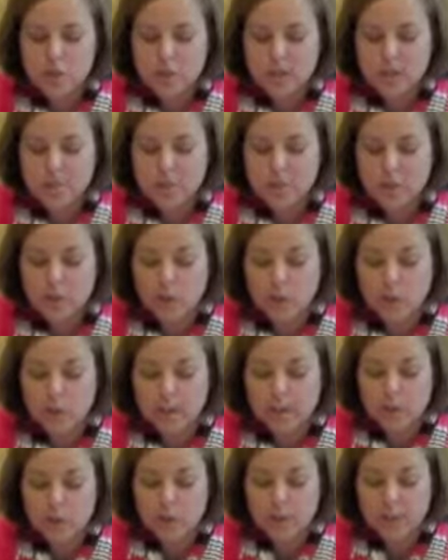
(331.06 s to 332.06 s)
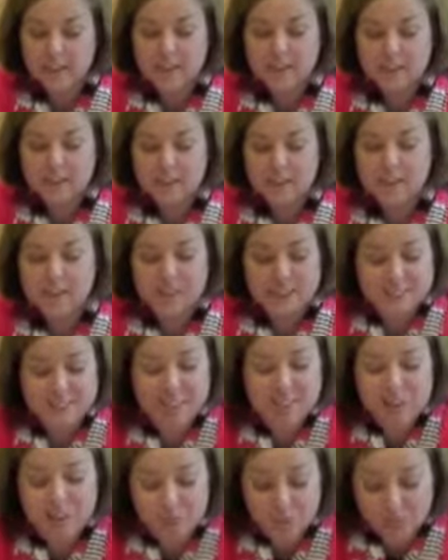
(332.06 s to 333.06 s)
she had been folding and shrinking since the
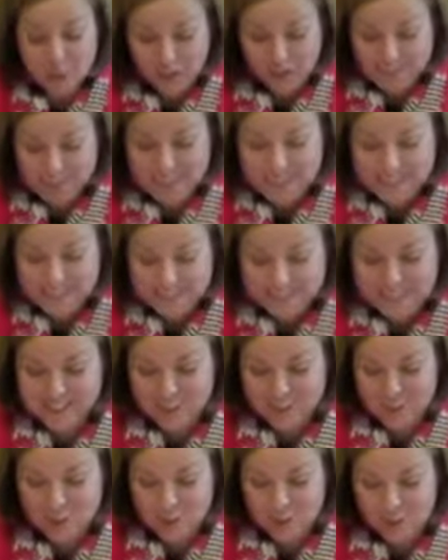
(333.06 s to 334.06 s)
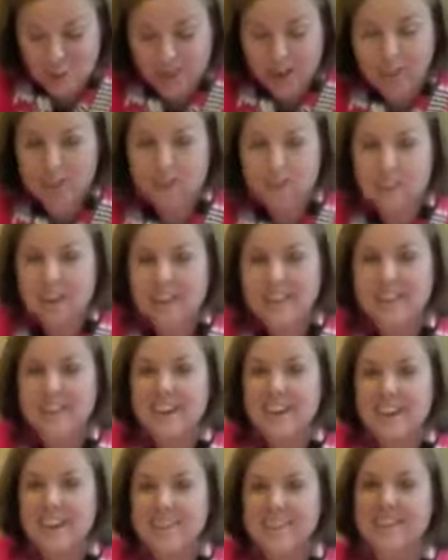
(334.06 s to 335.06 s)
Civil War. Since the Civil War. You get
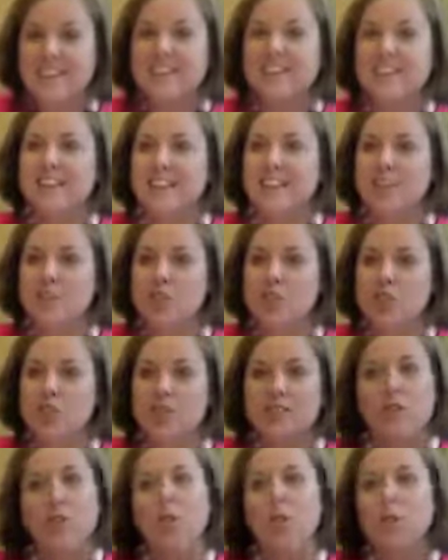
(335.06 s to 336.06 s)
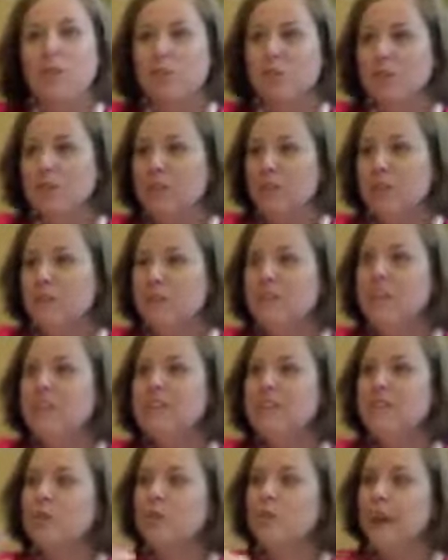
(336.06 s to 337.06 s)
the idea that she's old
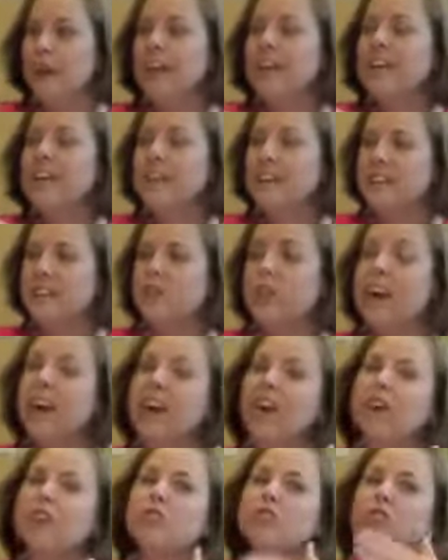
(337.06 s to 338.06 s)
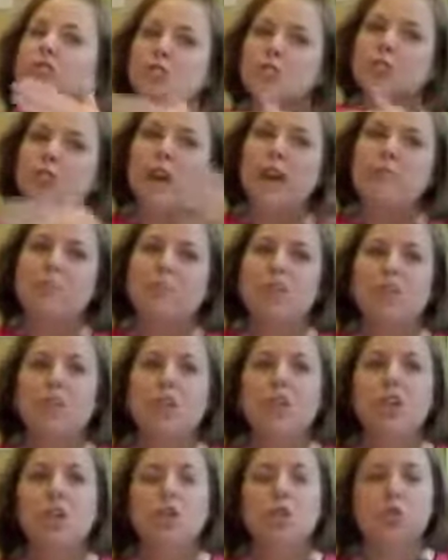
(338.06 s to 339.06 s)
because of the way the character describes
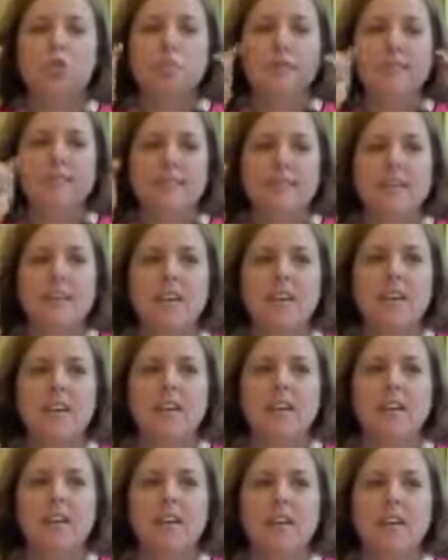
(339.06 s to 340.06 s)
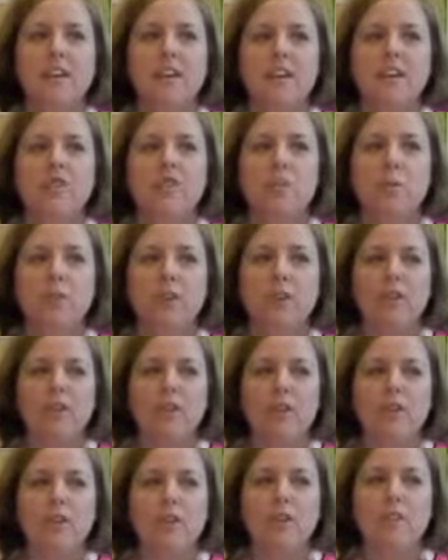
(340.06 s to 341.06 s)
her. So we see his point of
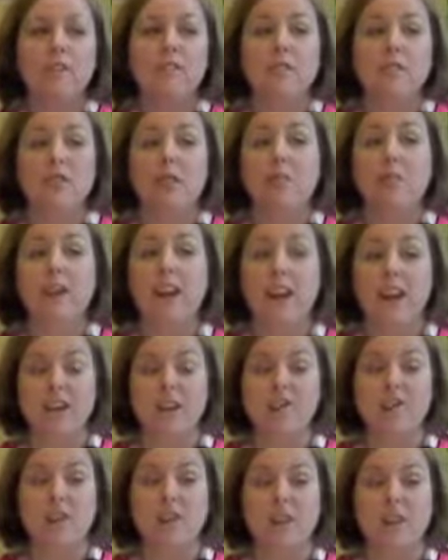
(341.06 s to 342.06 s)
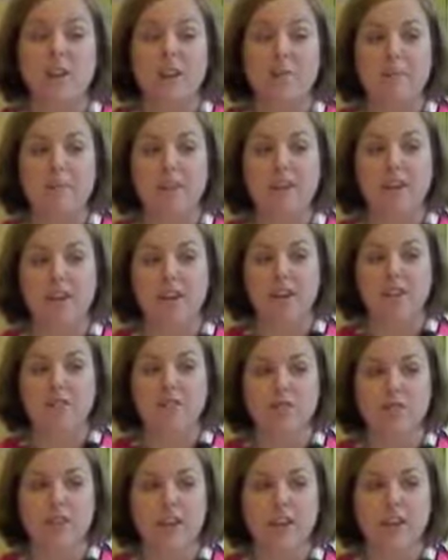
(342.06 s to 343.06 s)
view. We learn a lot about the
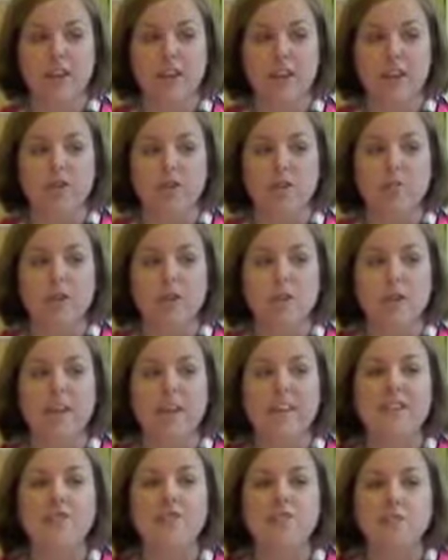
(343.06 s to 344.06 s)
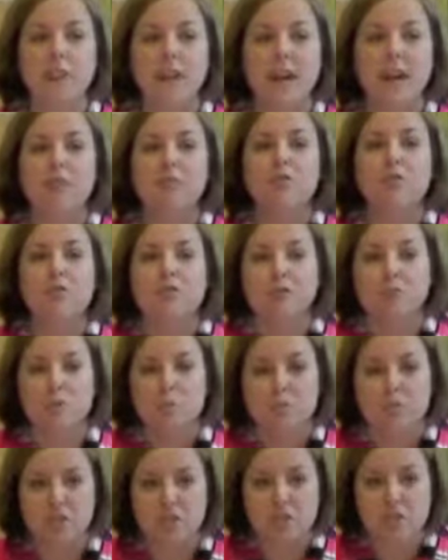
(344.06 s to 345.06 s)
character, the main character, by the way he describes this
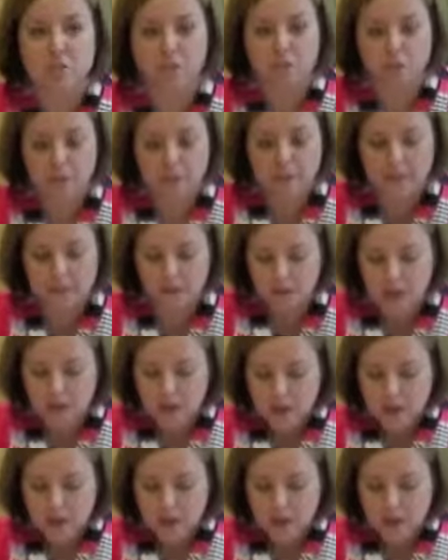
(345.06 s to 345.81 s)
particular woman.